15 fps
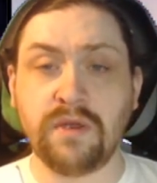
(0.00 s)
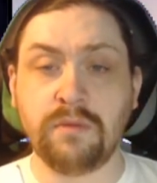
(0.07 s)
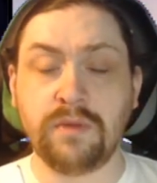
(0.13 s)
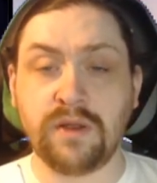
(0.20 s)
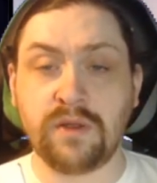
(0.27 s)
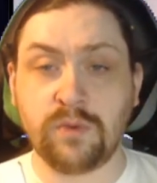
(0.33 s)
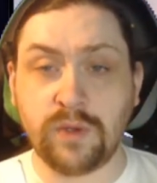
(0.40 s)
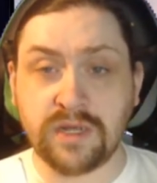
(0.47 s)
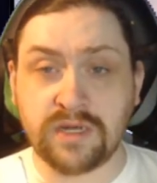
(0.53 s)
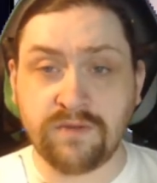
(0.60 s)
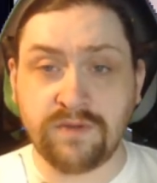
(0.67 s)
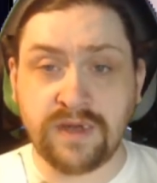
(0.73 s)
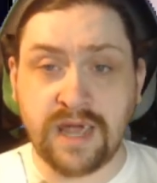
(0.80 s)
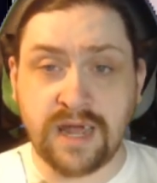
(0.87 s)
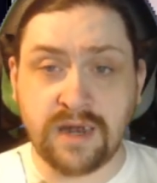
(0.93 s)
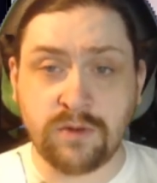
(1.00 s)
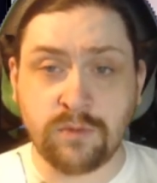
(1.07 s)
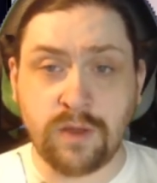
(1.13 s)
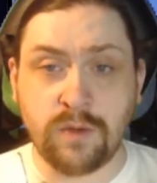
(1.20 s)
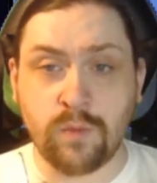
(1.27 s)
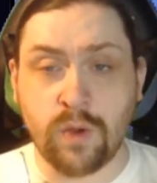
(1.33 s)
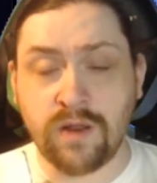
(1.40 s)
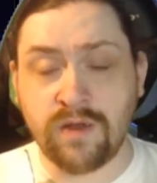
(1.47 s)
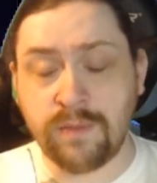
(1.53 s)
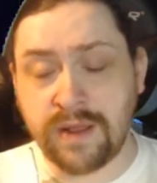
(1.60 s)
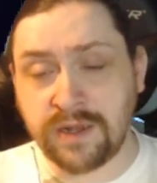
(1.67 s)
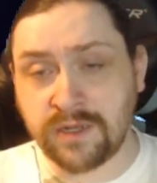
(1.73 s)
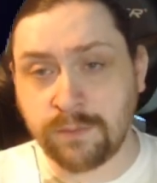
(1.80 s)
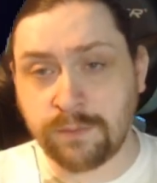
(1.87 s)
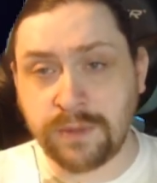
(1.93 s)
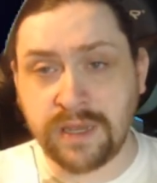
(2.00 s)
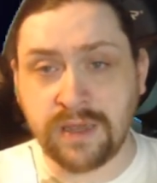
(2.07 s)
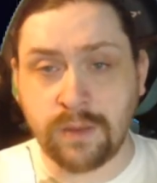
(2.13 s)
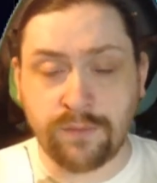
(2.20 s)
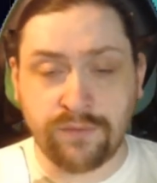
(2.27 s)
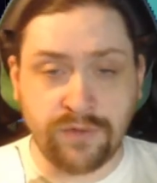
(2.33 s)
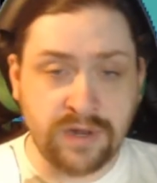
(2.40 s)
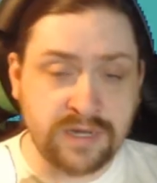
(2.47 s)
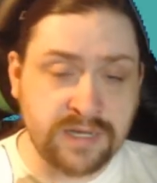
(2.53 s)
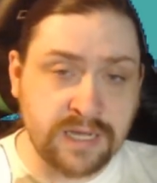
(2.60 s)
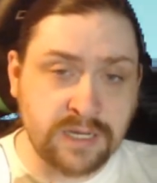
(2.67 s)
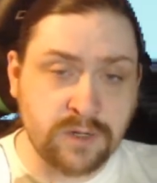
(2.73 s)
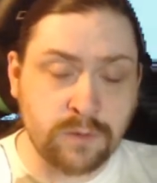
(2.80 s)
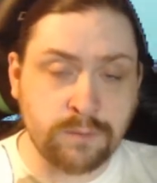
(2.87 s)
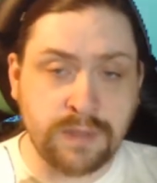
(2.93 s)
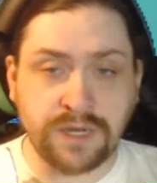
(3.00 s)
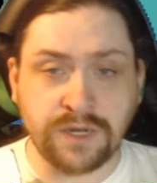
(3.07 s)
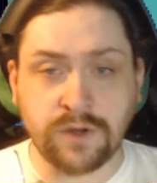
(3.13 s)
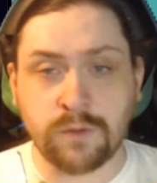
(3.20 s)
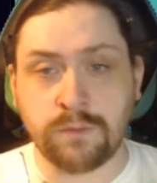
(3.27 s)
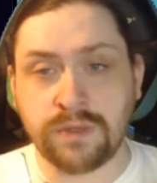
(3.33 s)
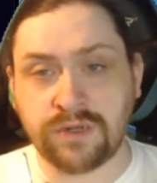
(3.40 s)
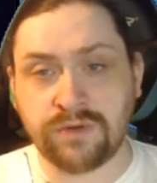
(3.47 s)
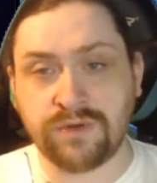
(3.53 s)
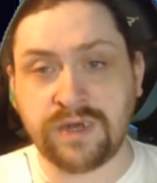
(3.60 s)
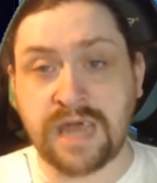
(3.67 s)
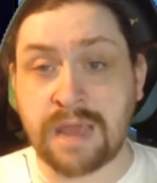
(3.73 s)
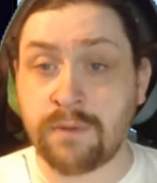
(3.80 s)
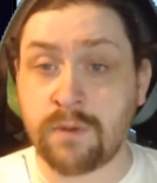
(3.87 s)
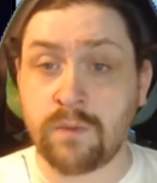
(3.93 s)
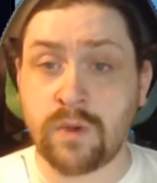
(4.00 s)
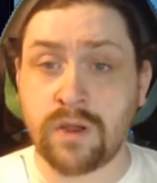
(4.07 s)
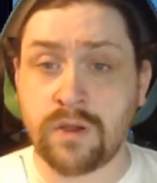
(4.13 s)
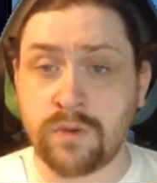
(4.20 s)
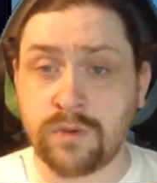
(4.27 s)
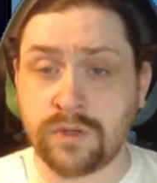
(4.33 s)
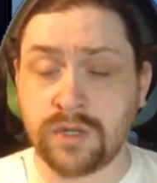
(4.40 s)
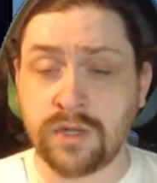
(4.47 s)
to be a twist at the end, where one of them ends up being a princess to a magical mystery Kappa world,